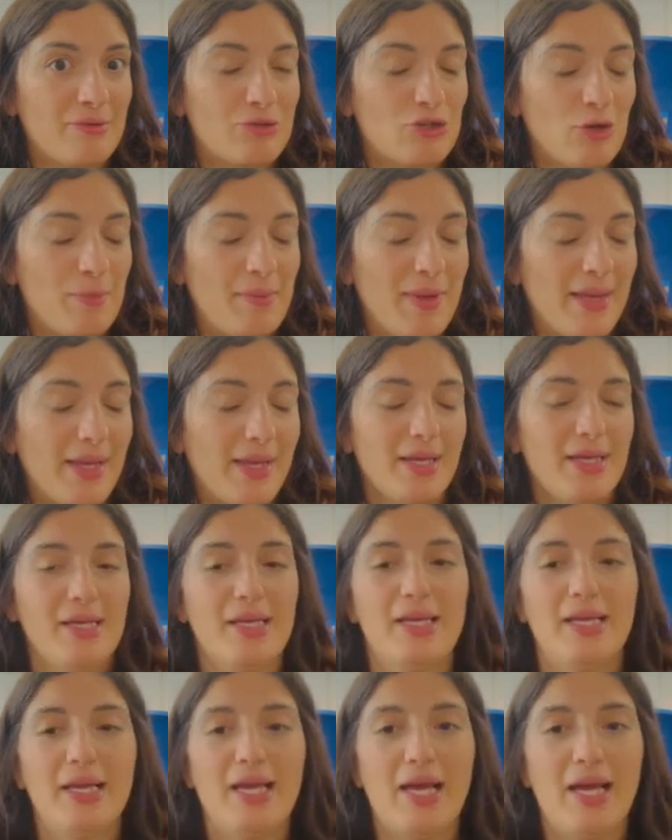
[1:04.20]
shopping.
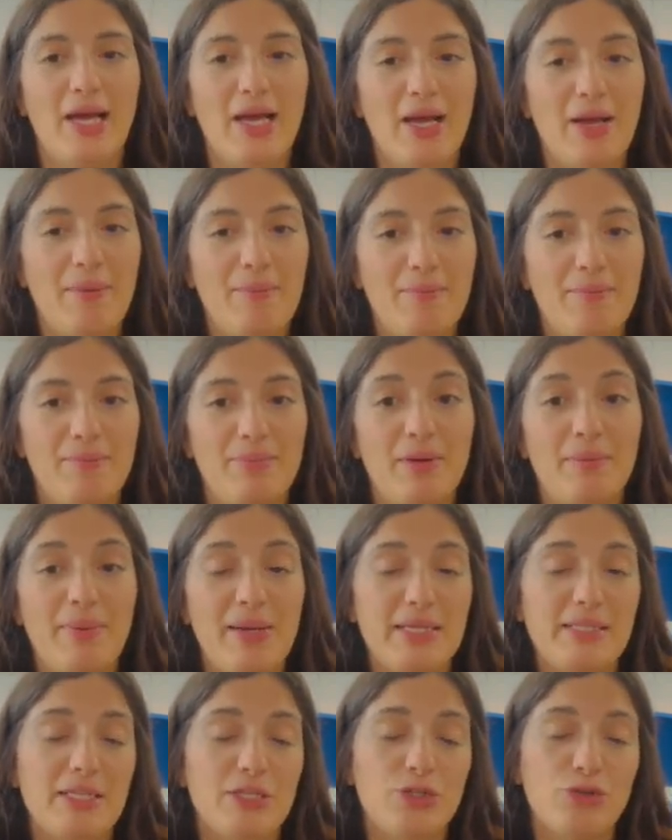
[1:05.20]
But
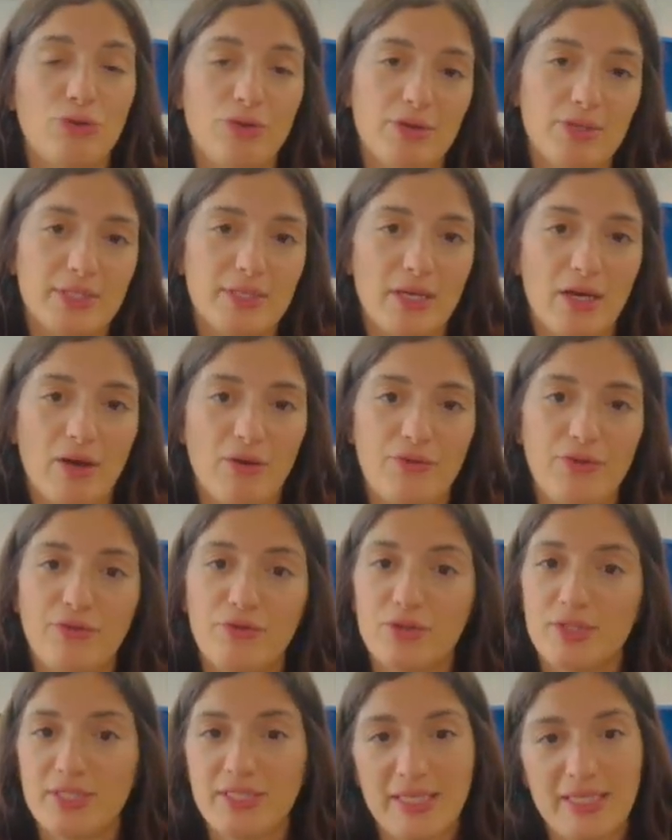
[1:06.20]
basically enjoy yourself. You've
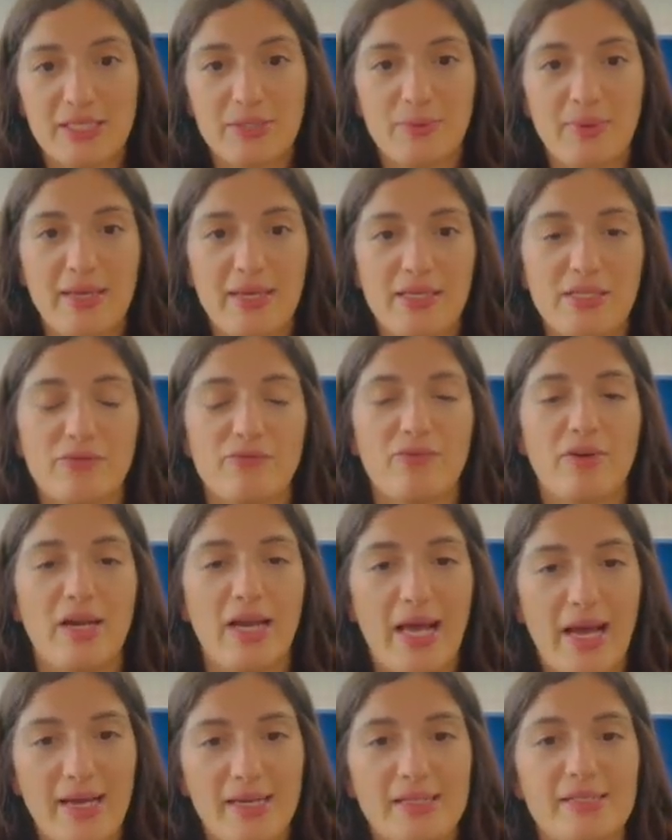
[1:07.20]
got 6 weeks,
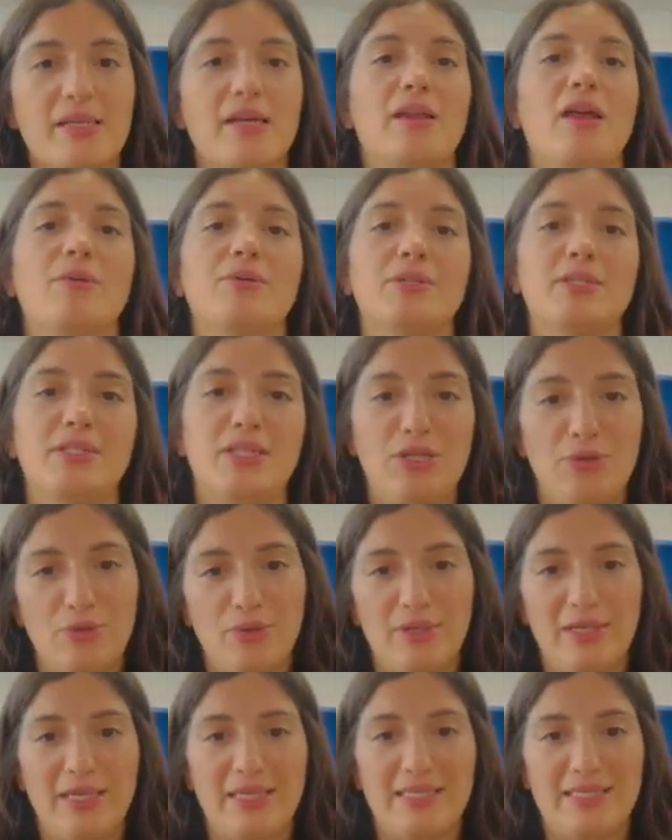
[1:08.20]
relax, and I will see you
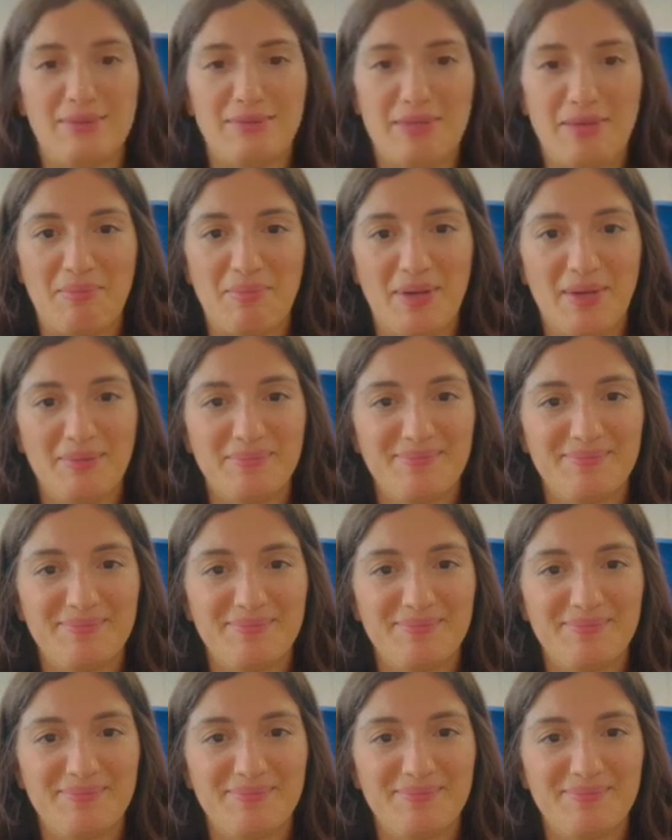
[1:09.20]
all in September.